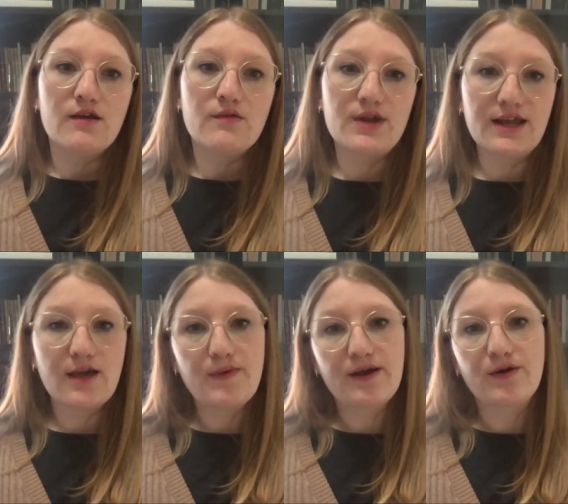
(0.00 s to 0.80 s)
When I
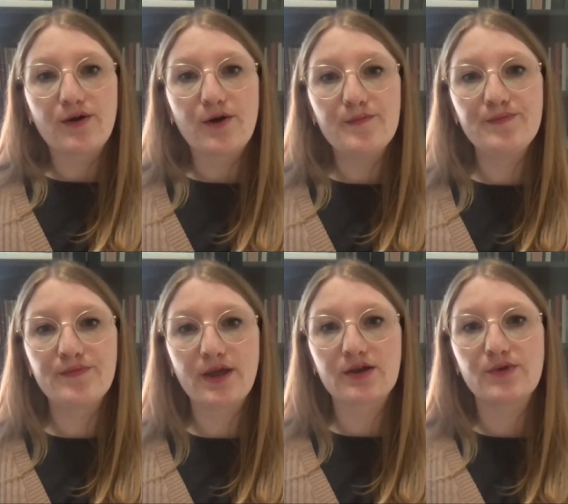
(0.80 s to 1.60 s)
get back home,
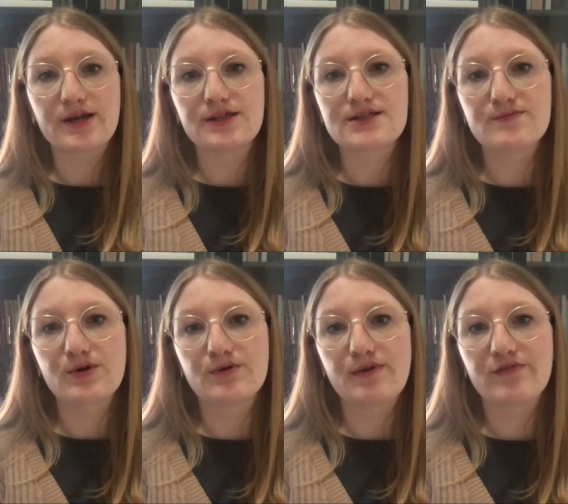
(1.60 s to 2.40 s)
I quickly
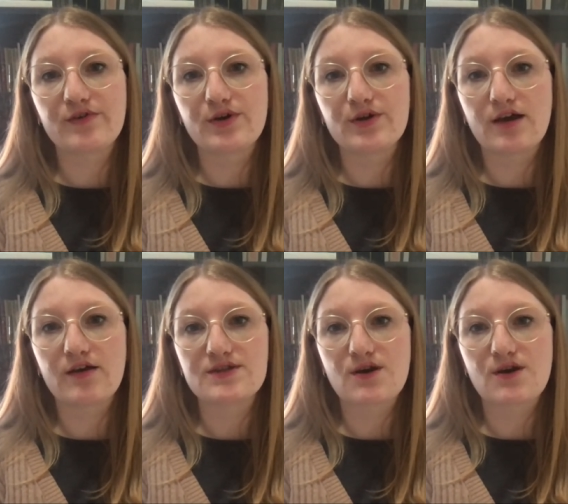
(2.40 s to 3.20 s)
smuggle my phone out of
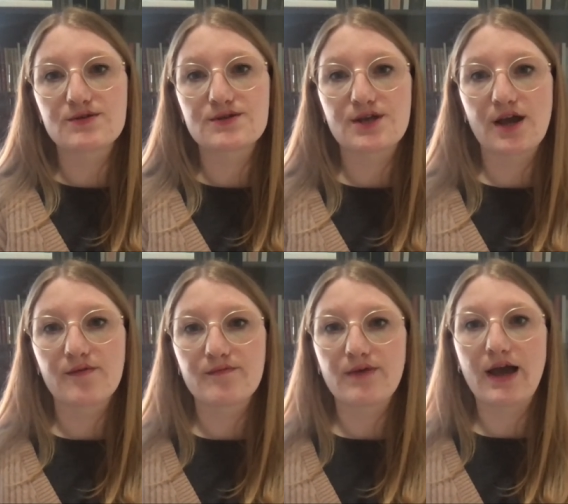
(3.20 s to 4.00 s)
its holster,
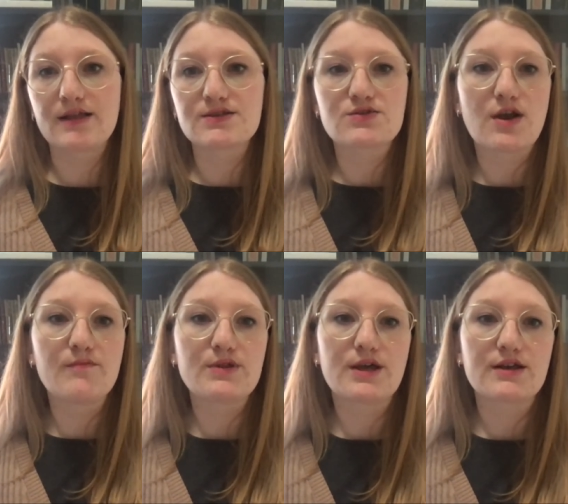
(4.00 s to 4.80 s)
my hands
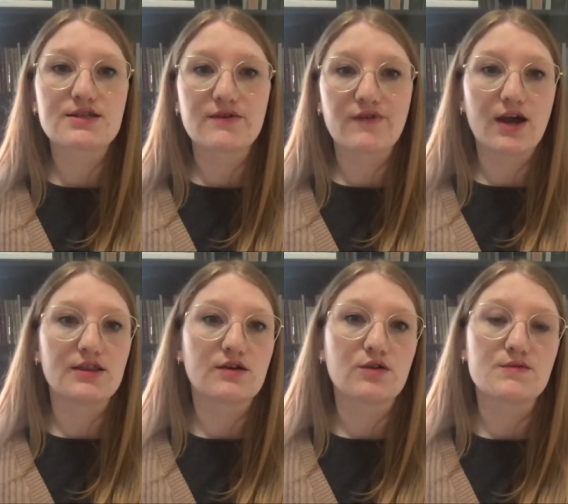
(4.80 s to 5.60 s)
trembling as I
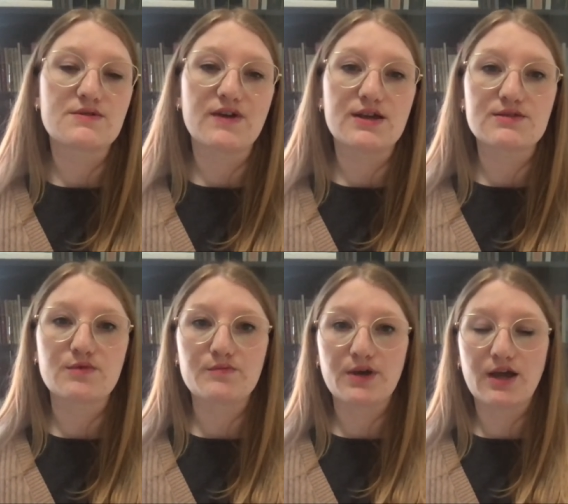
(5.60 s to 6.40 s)
find the club's
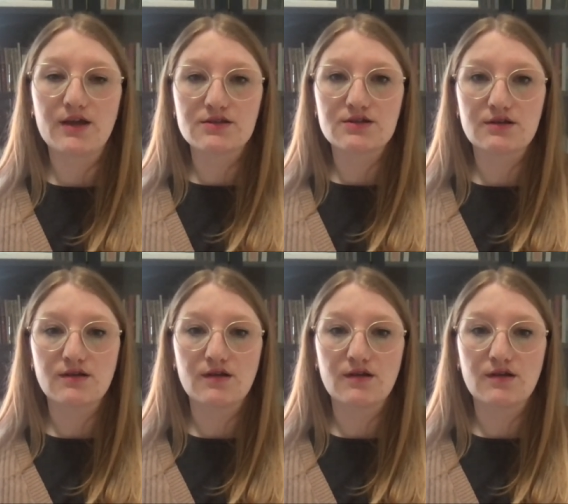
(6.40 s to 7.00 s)
Facebook page.